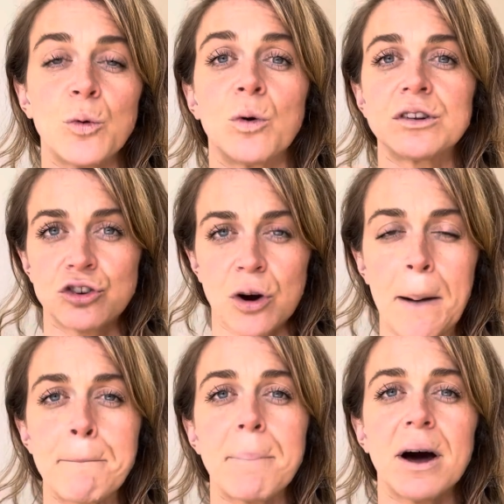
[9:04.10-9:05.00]
want to try
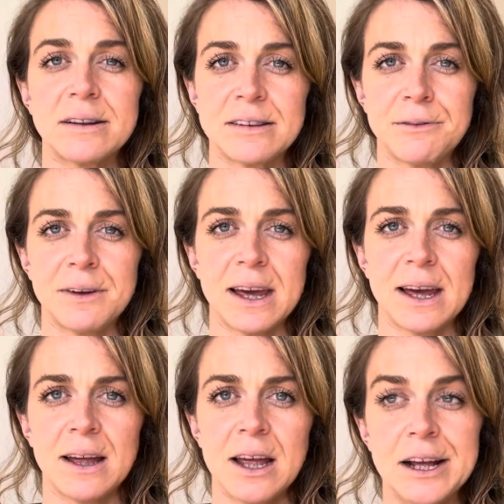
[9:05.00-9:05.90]
and
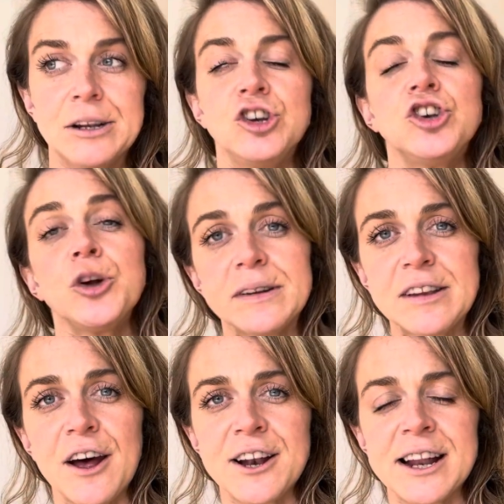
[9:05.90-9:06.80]
persevere. To a
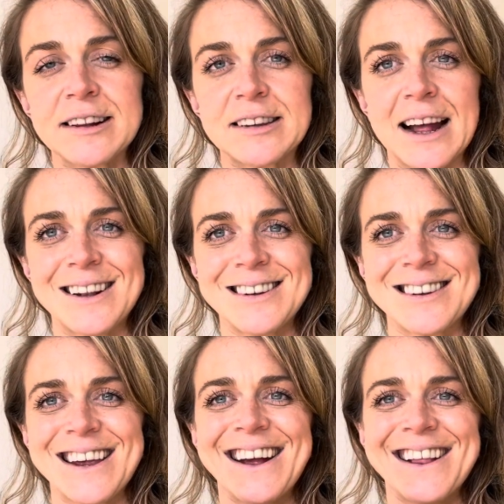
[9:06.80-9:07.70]
certain
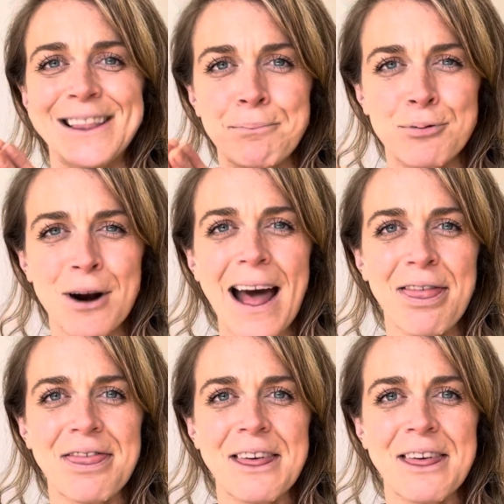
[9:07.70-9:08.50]
extent, the breath,